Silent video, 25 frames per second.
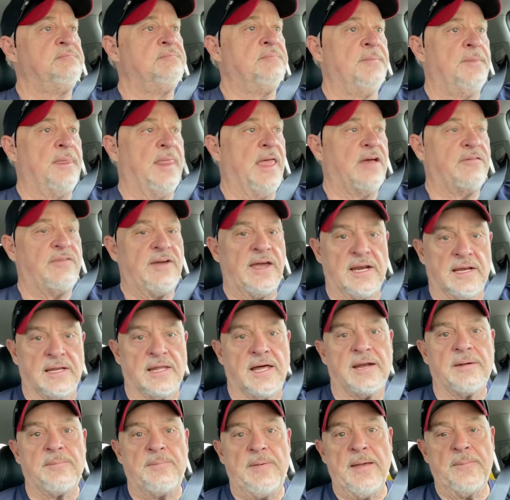I've had a
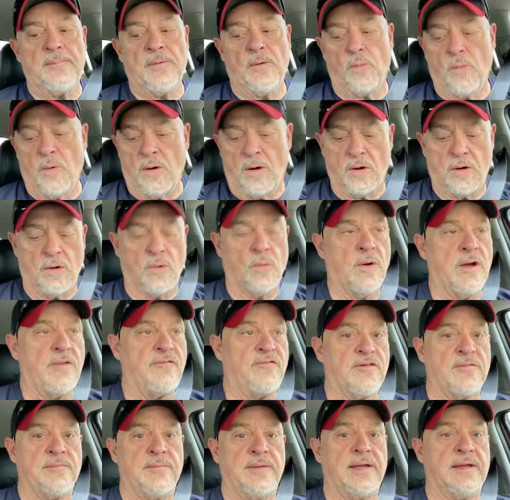lot of people walk away
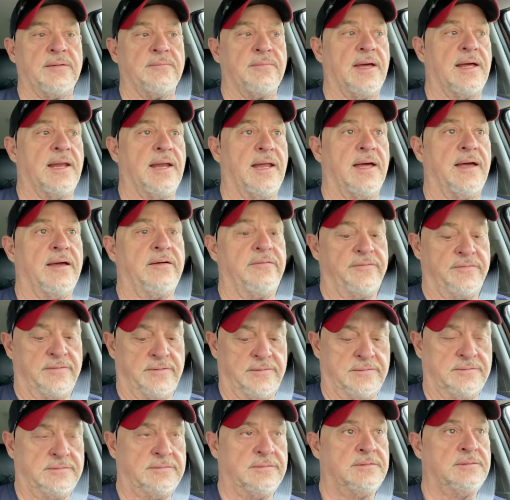from me in my life
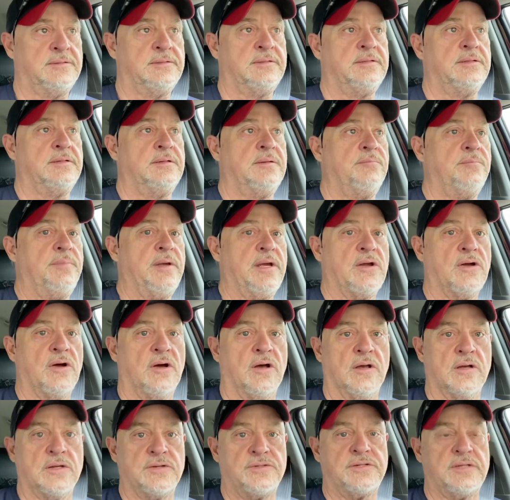
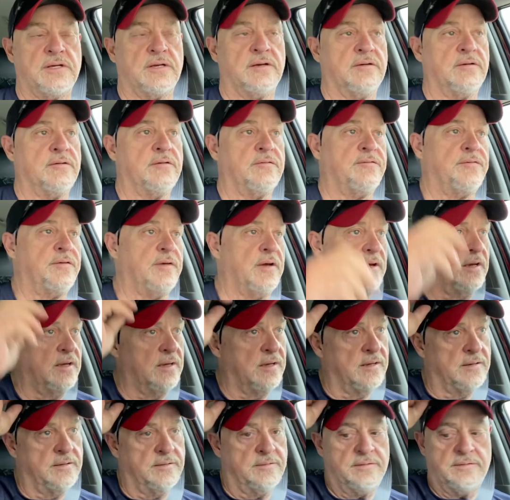because of
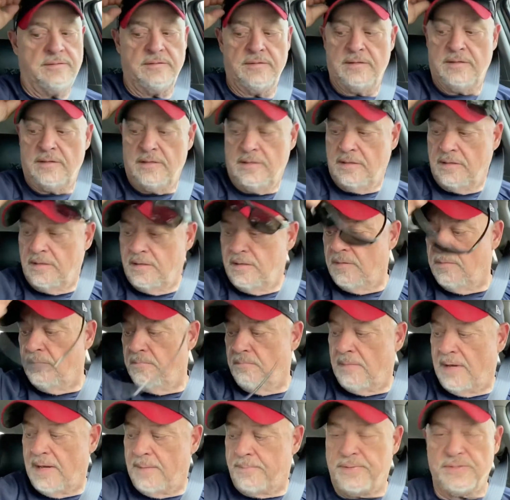
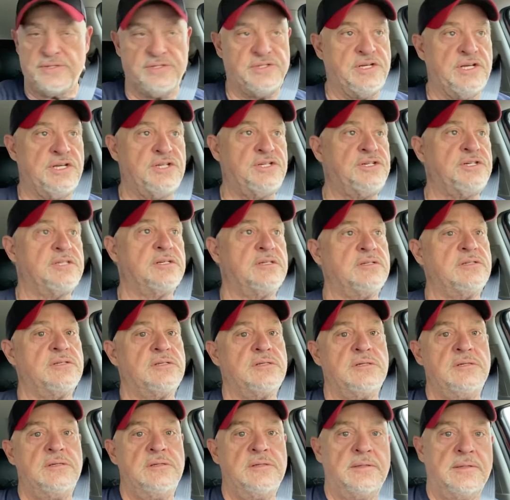my
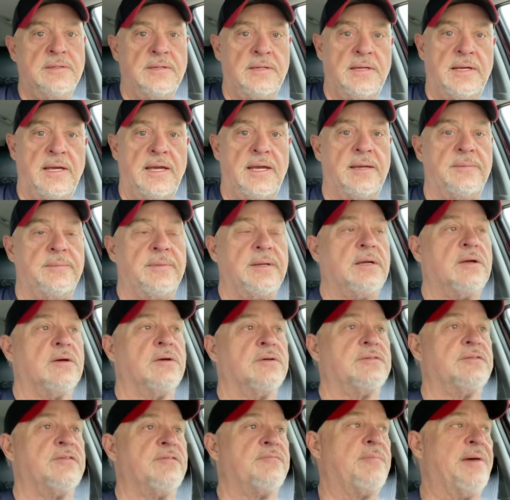positions and
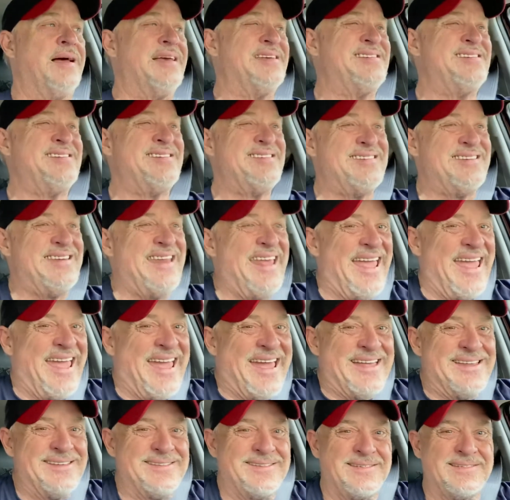because of my
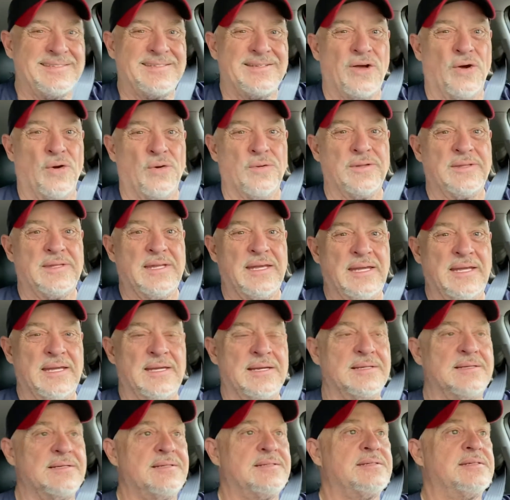stance on
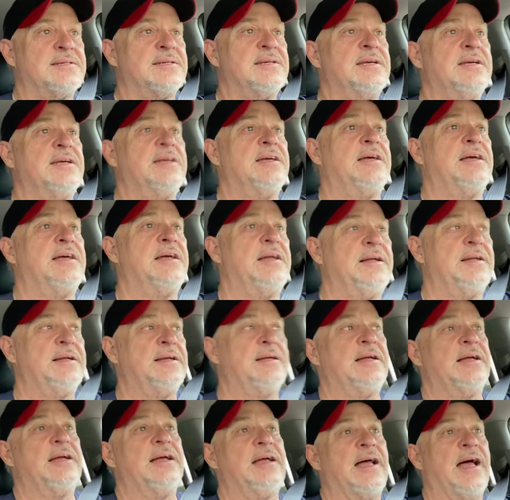things.
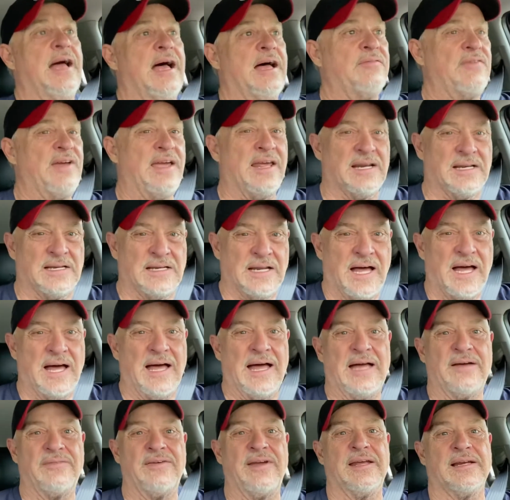I've had a
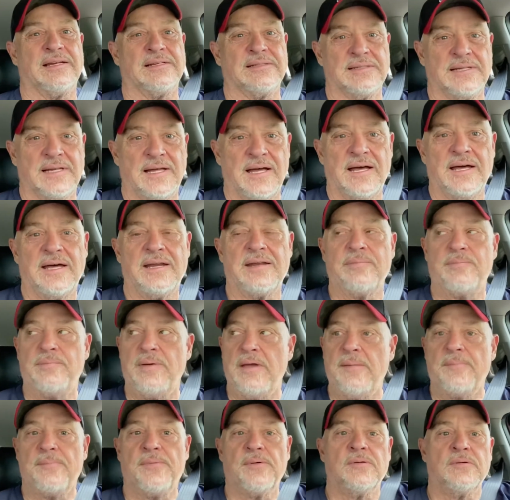lot of
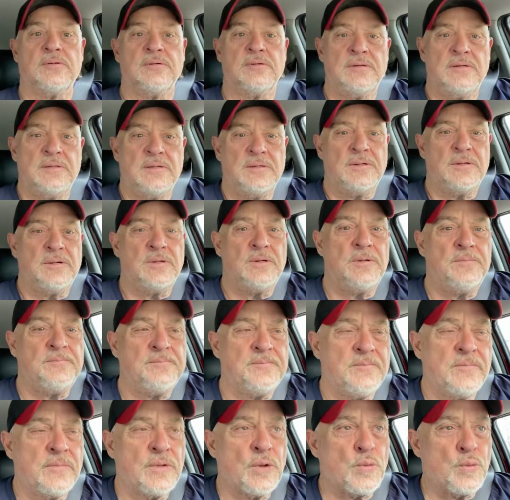people
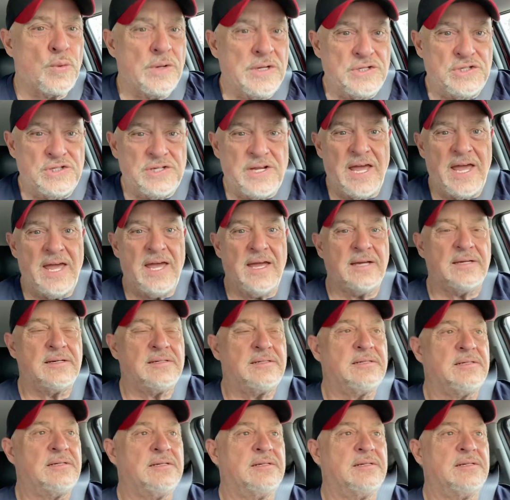reject